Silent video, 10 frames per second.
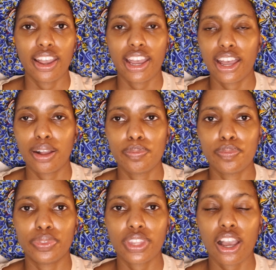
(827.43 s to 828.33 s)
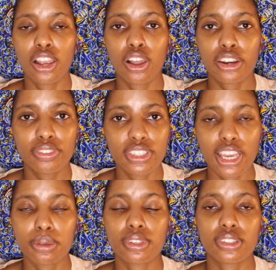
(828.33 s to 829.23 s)
A lot of the
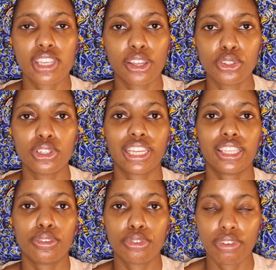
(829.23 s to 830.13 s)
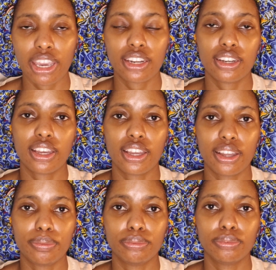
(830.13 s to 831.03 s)
times they'll tell you if you've had
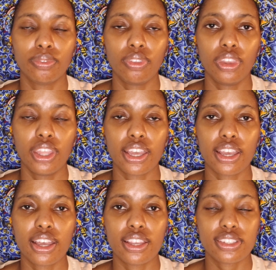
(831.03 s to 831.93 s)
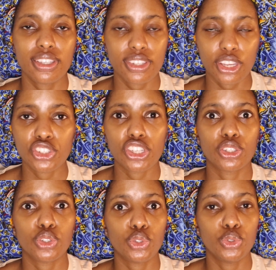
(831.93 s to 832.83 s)
a
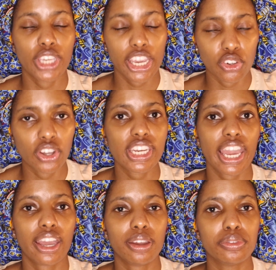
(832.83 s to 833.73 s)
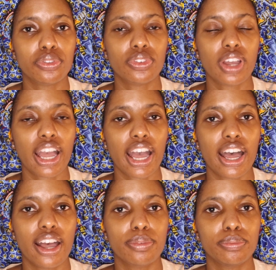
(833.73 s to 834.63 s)
C-section, you cannot have
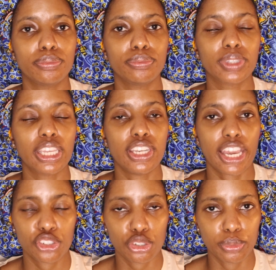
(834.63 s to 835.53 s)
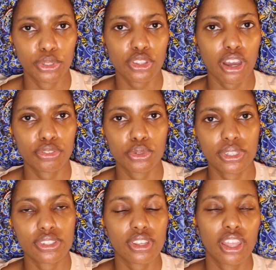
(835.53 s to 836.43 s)
natural birth
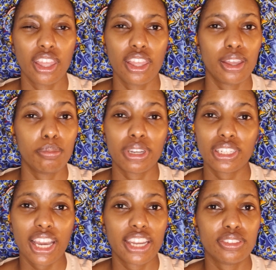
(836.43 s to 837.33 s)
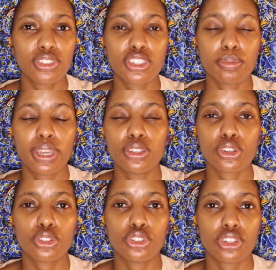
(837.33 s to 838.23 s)
afterwards, but it kind of just depends
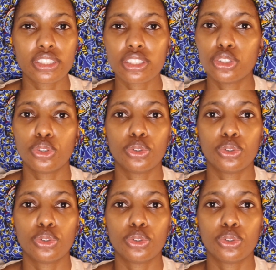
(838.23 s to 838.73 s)
on your doctor,